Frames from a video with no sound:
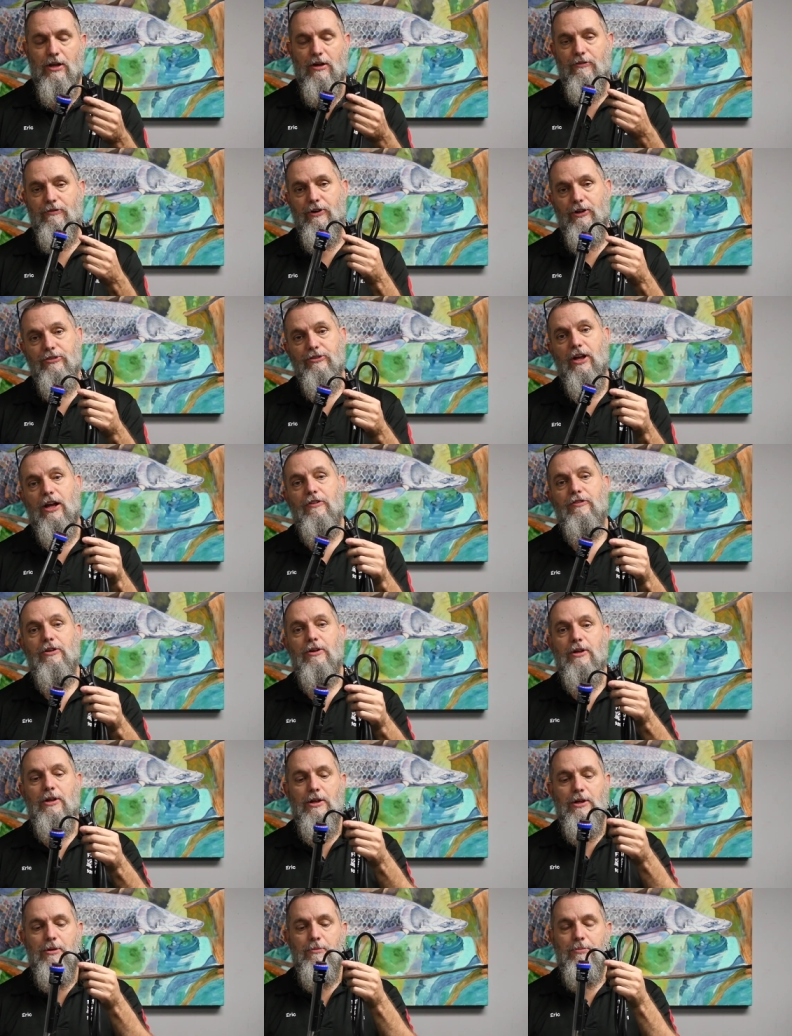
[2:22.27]
First off,
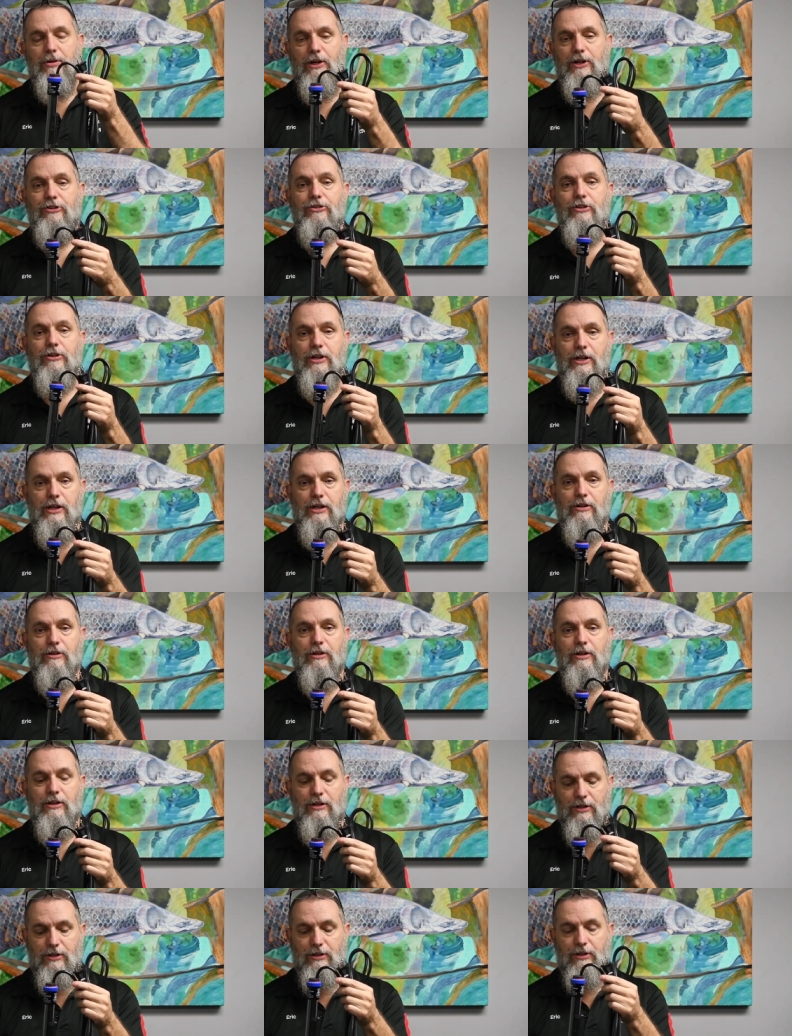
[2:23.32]
place your
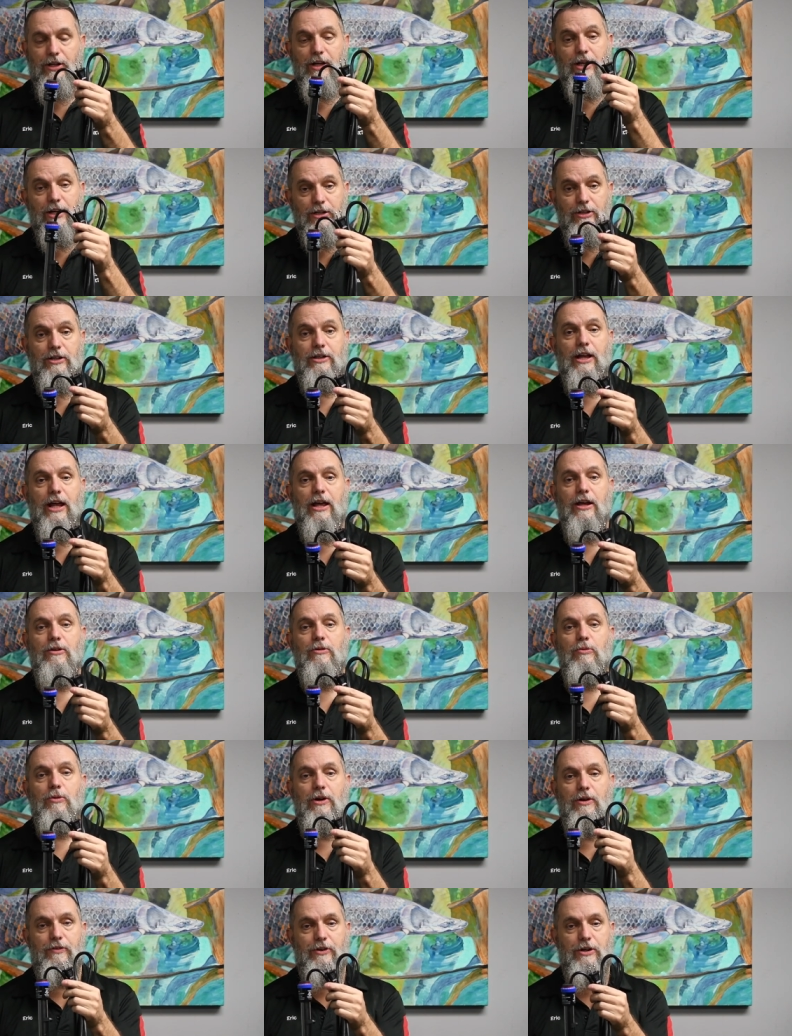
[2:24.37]
heater in the tank
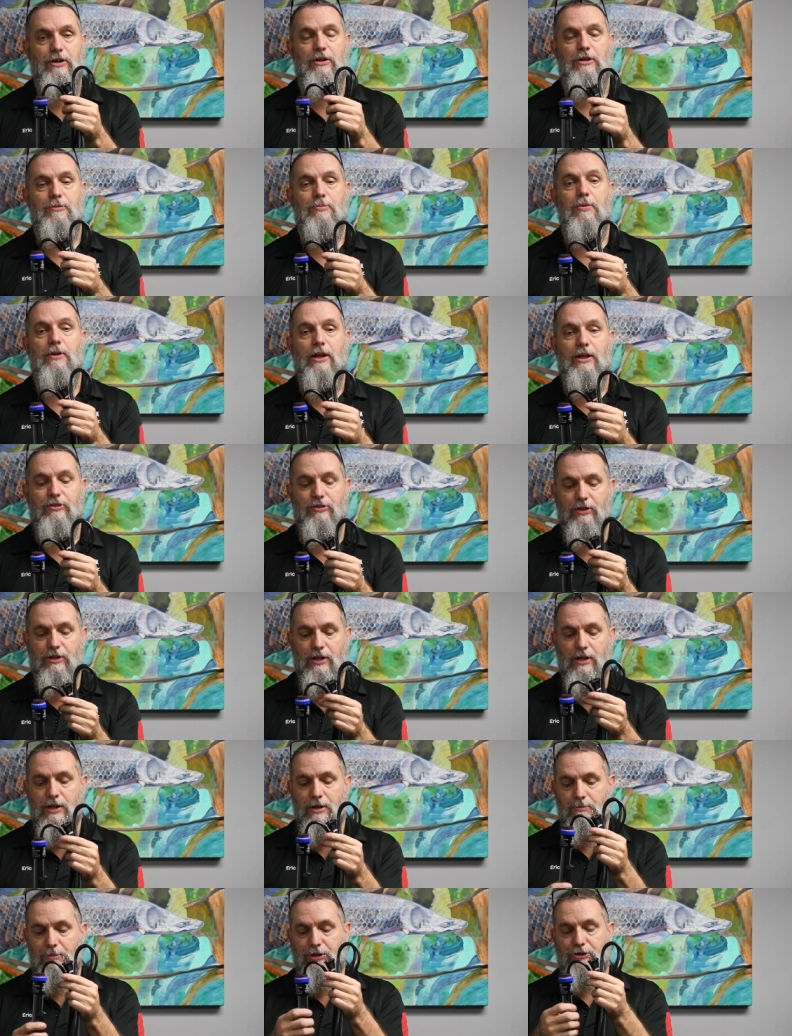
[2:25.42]
wherever you're going to place it.
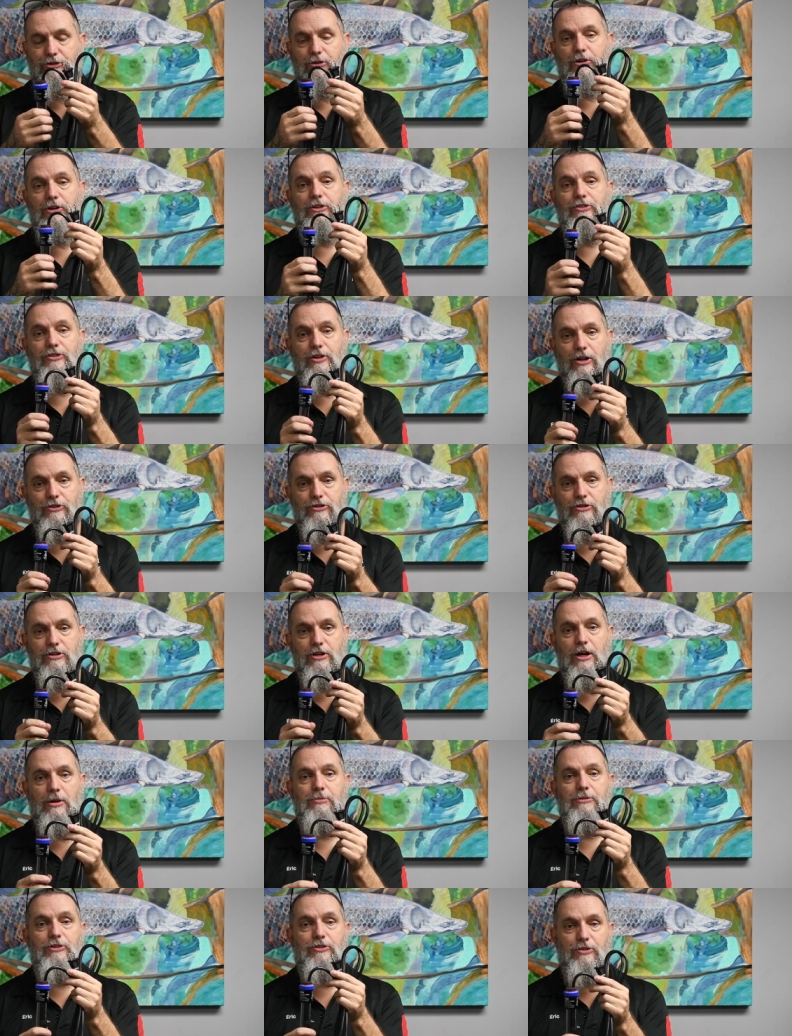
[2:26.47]
Make sure it's suction
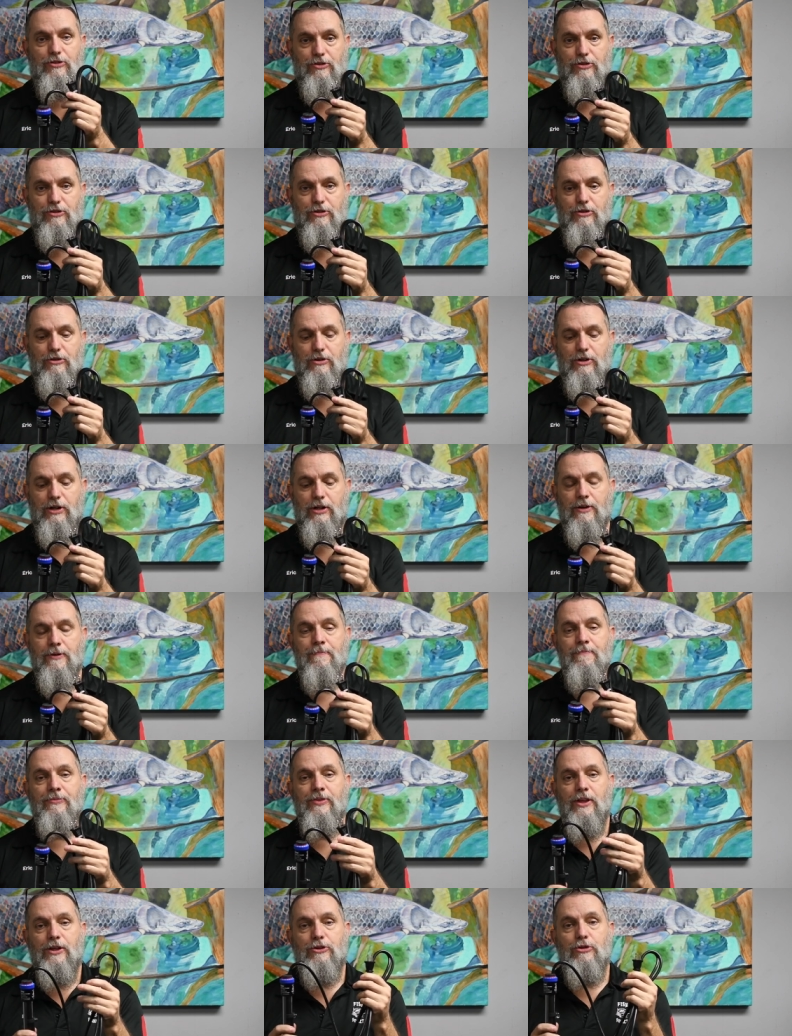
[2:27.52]
cupped, it's secured.
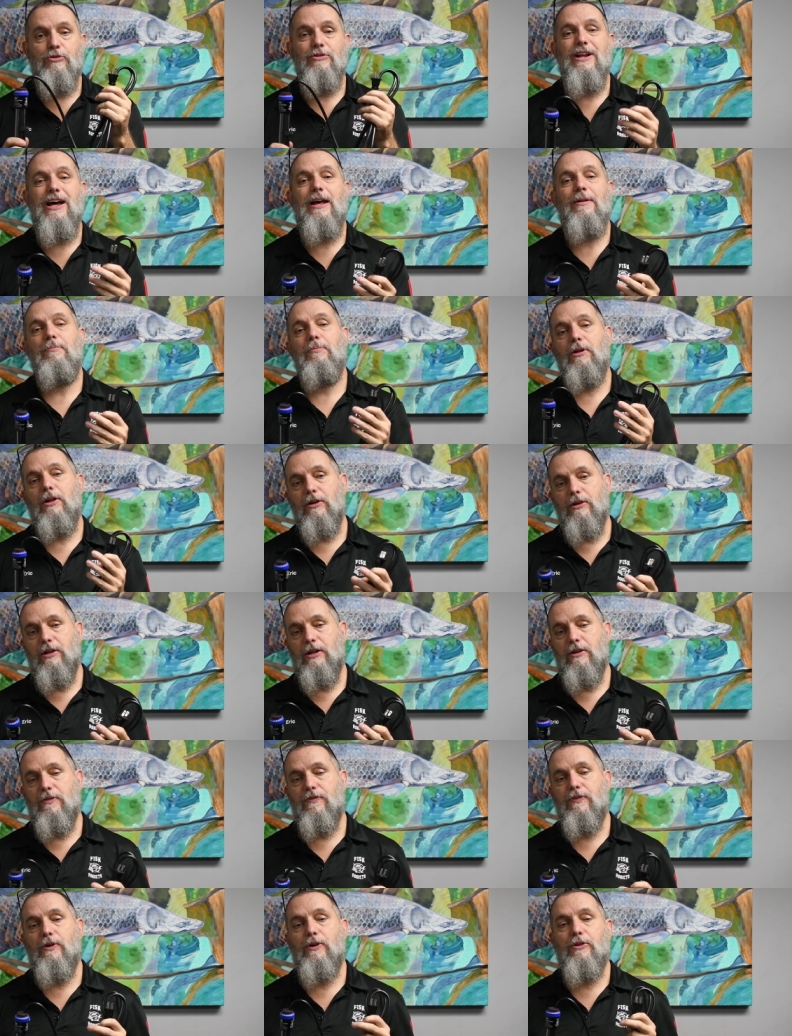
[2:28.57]
Do not plug it
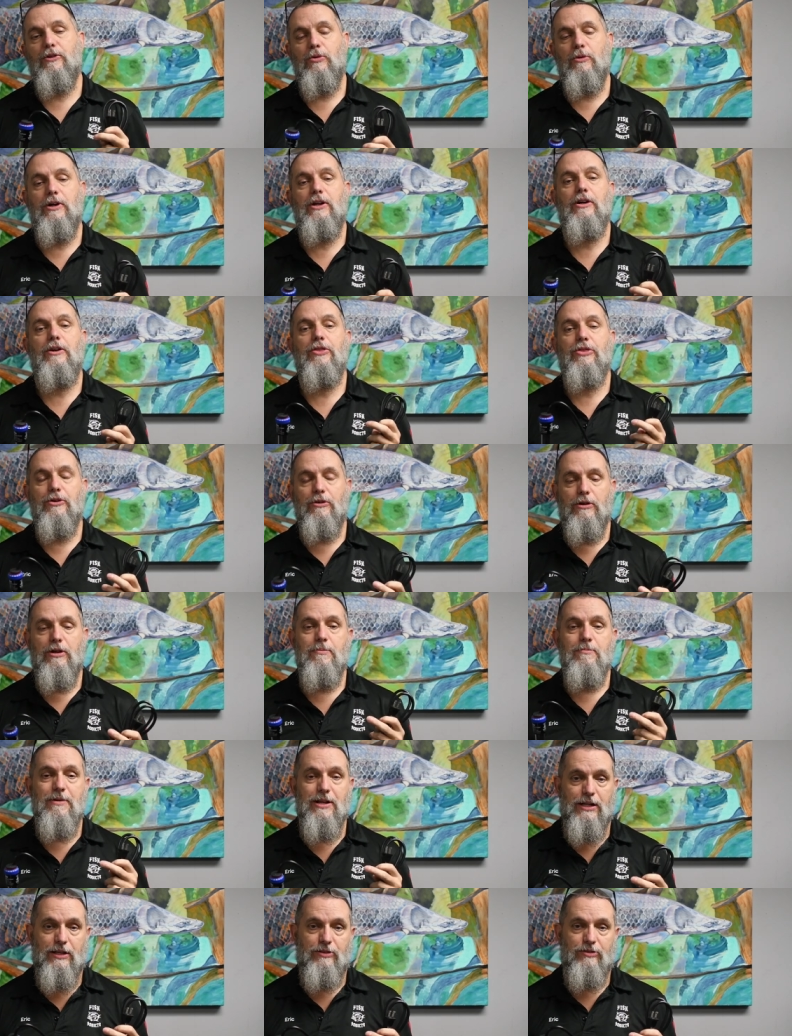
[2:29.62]
in for twenty to thirty
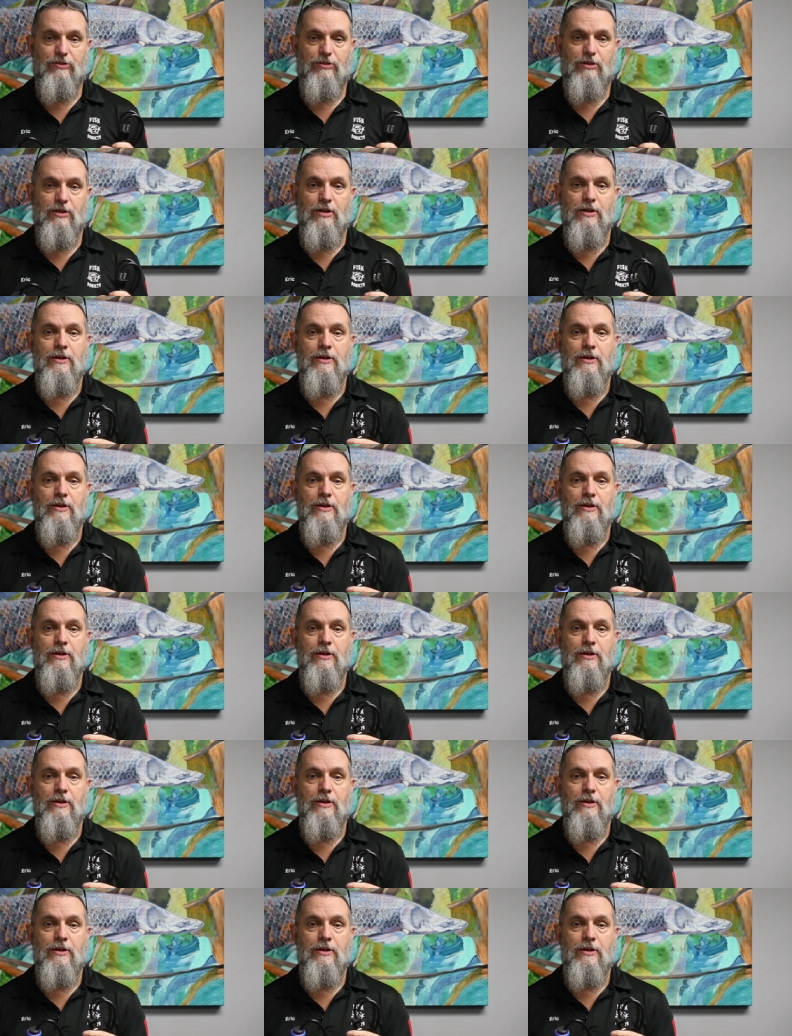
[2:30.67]
minutes.